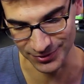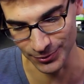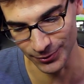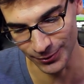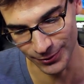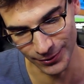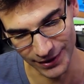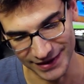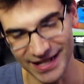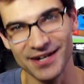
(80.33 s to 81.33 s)
Ooh,
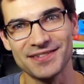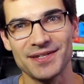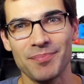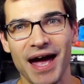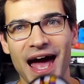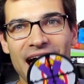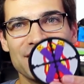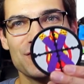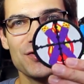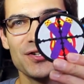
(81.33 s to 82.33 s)
and there's the
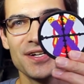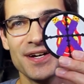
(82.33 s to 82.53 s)
patch.